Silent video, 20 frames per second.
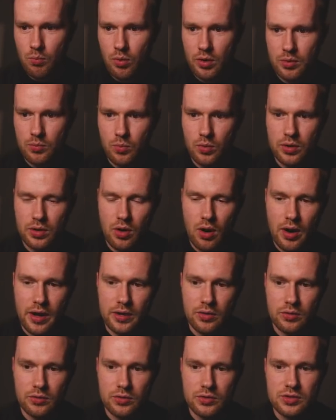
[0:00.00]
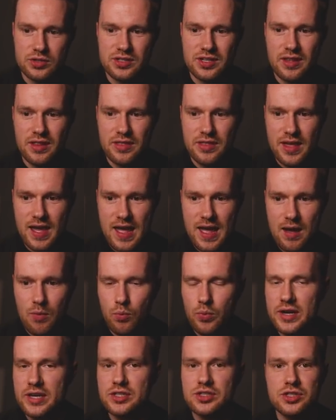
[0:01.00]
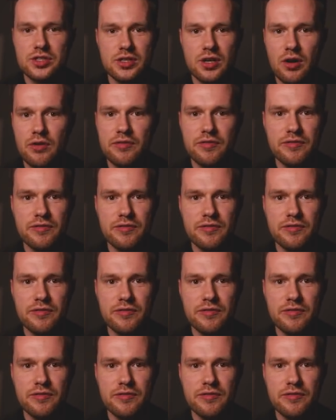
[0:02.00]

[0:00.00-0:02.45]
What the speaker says: And one-on-one Ionos there, which, you know,